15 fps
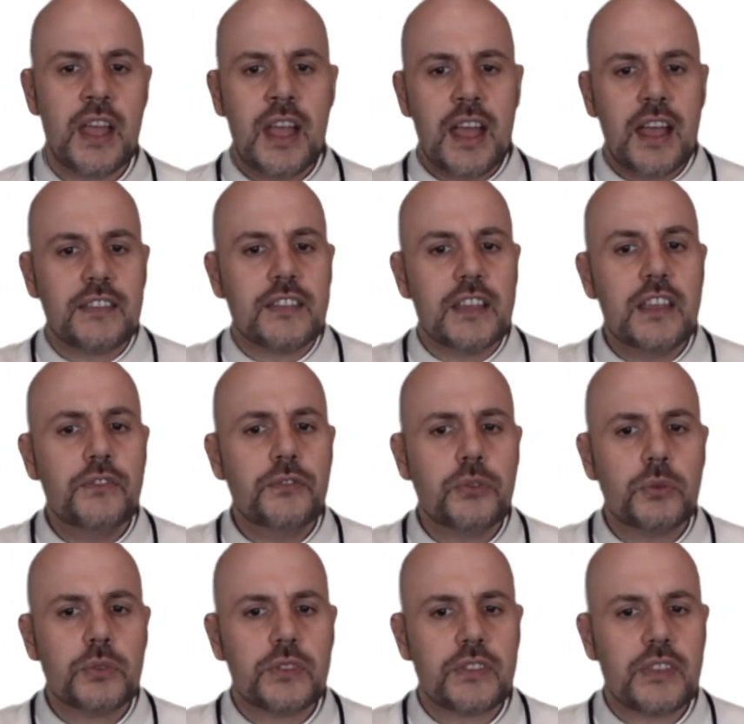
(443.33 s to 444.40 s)
has
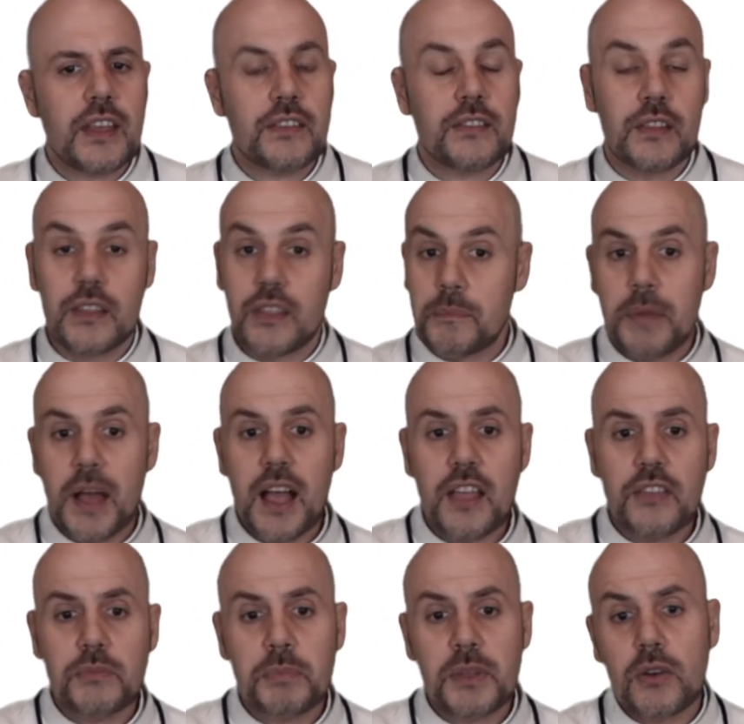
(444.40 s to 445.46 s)
influenced us in the
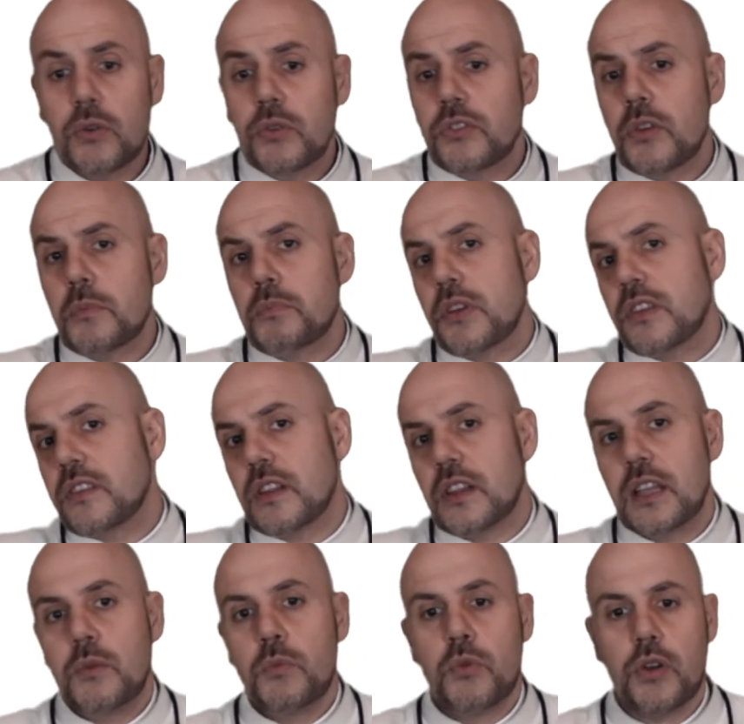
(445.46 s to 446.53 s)
past, but also
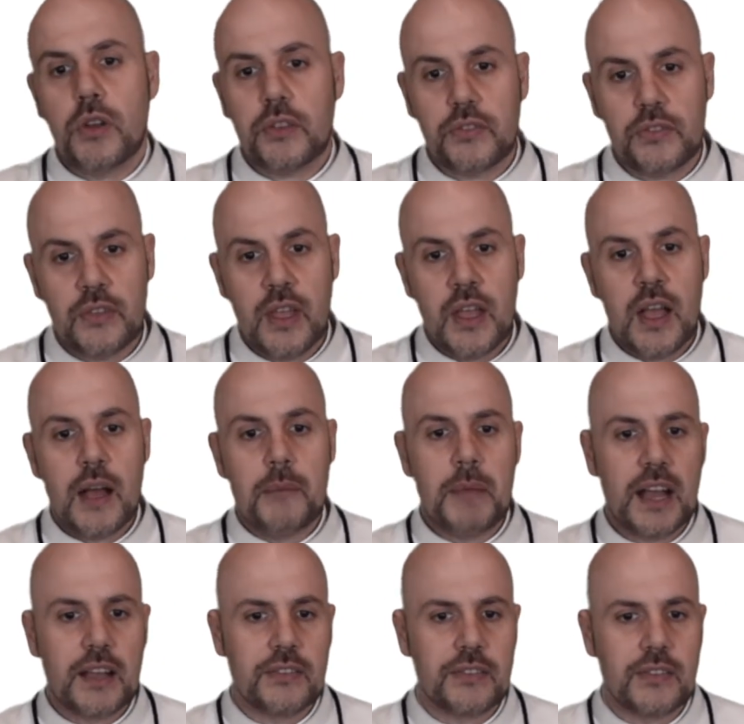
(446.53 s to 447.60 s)
presently works
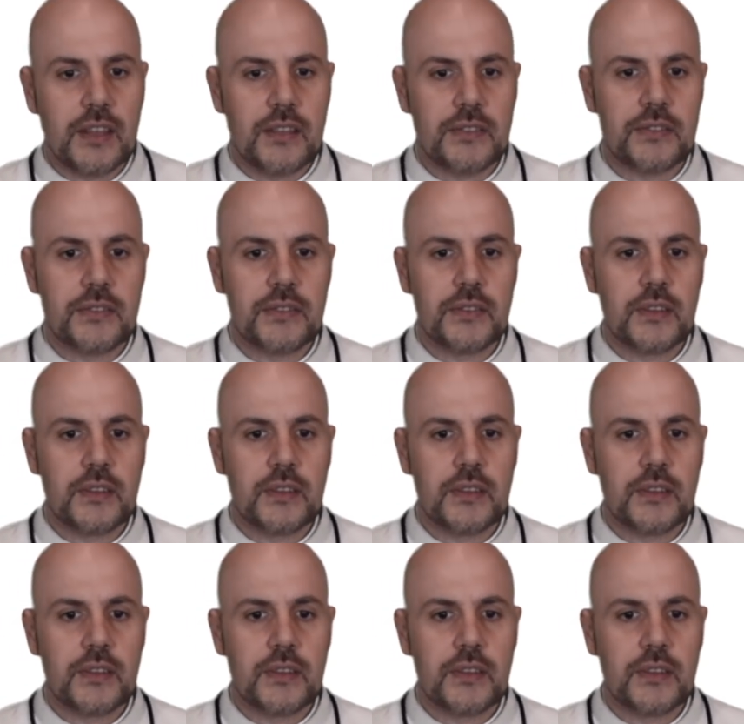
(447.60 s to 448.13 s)
amongst us.